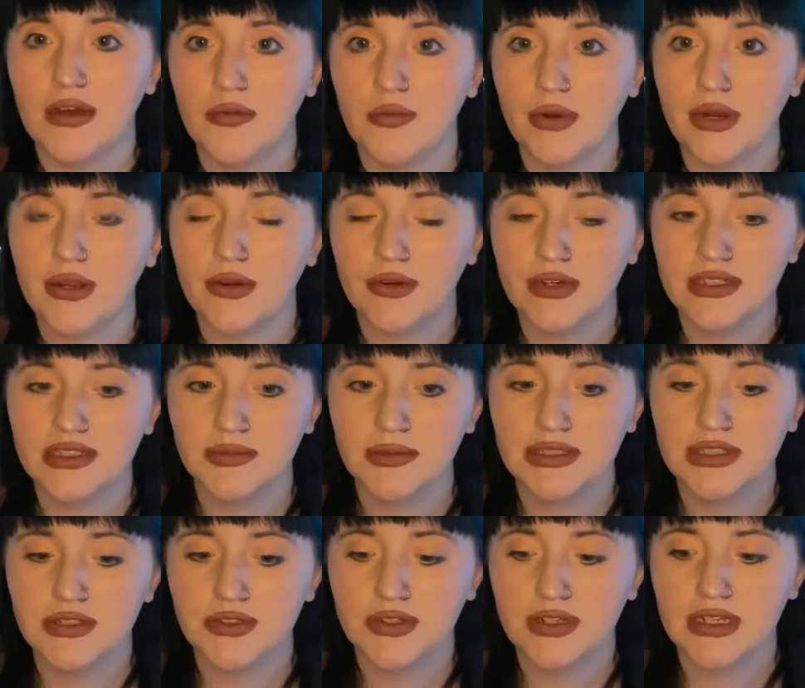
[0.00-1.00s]
We're going to
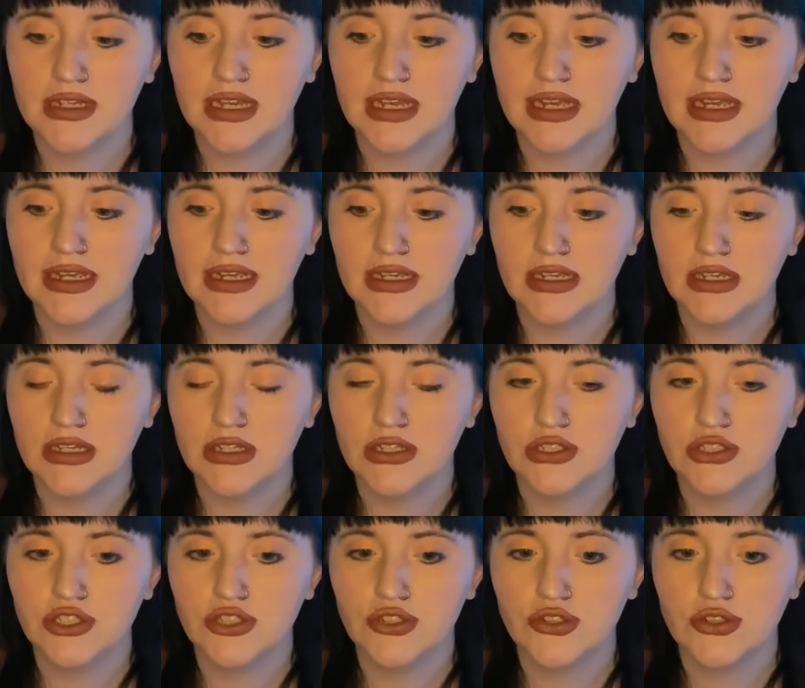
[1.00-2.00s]
be doing a
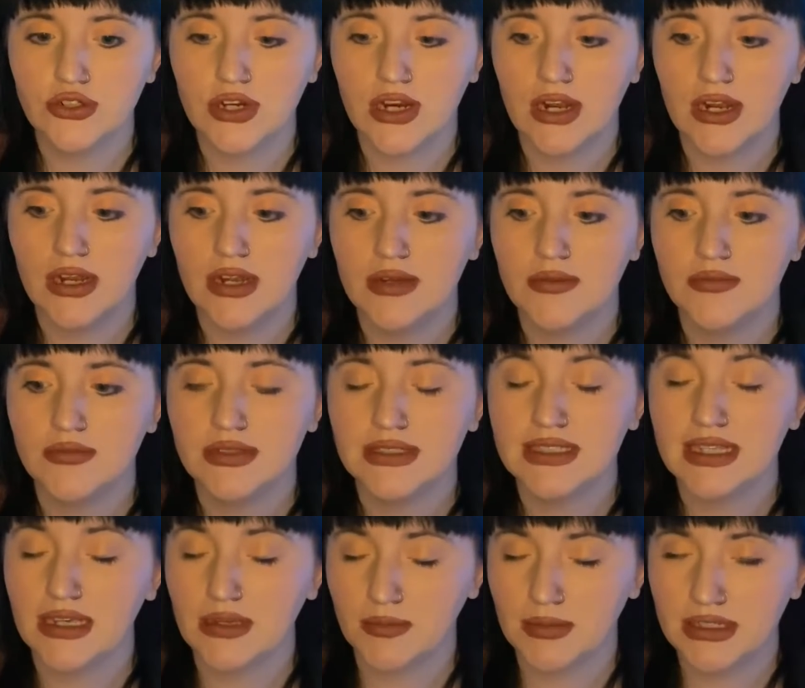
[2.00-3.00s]
true crime
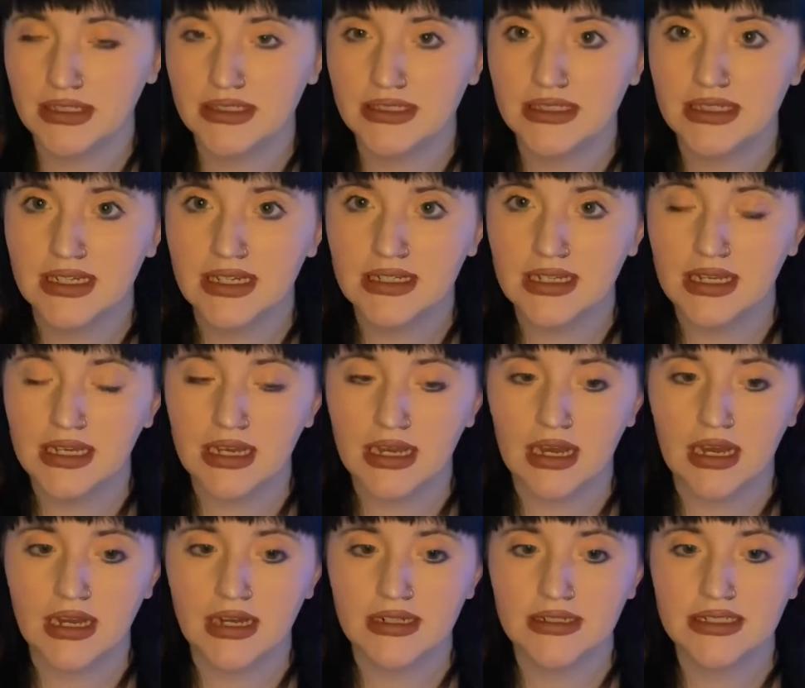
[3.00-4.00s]
segment.
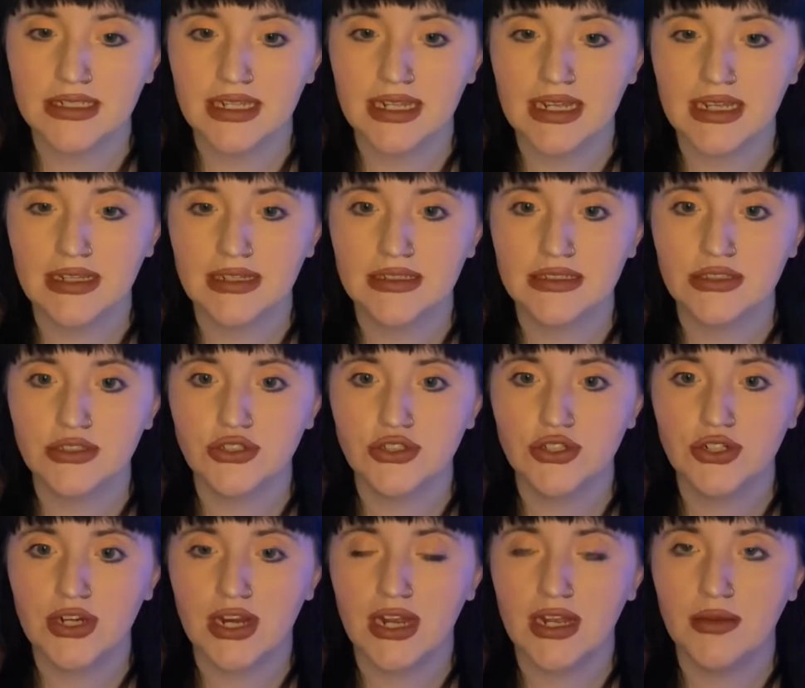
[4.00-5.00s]
Today's true
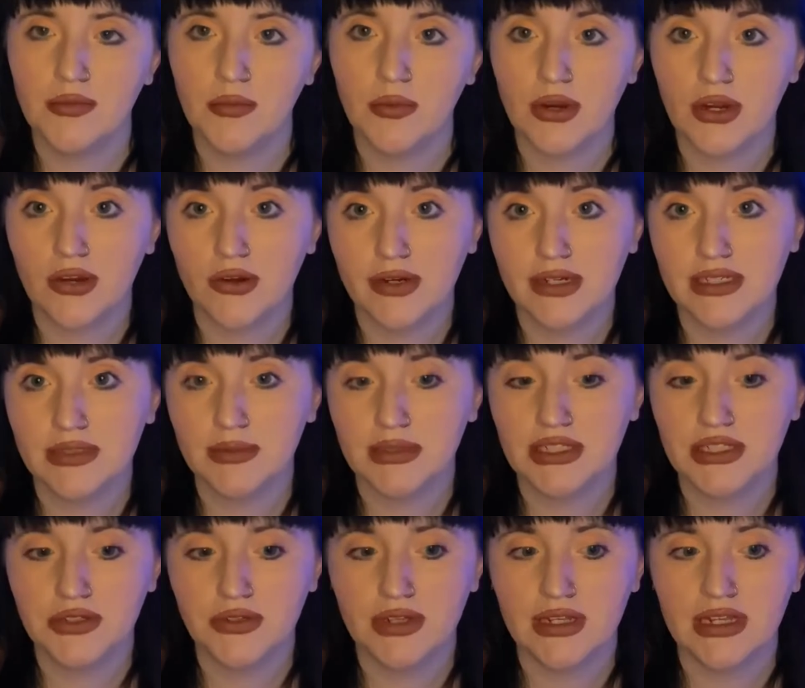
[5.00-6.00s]
crime we're going to be
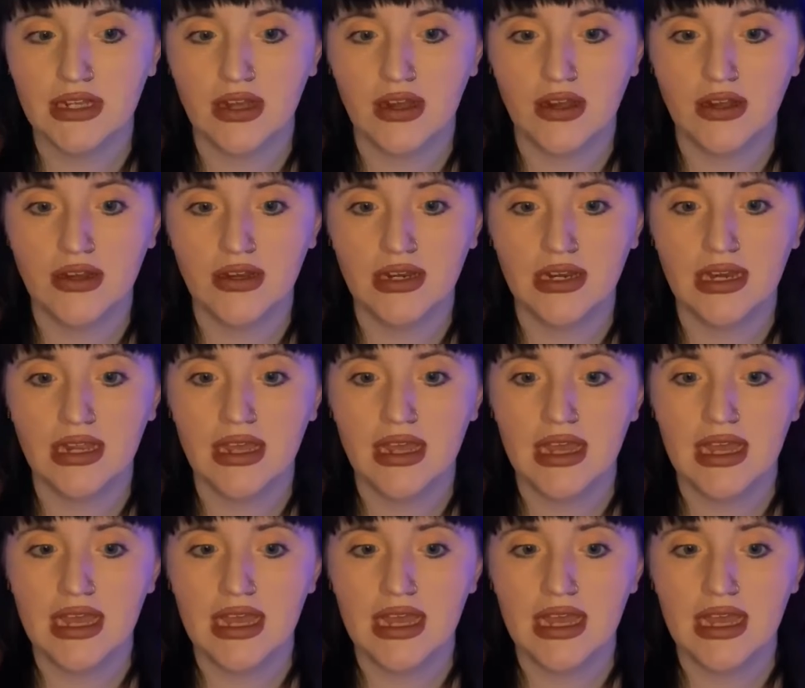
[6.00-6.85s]
doing on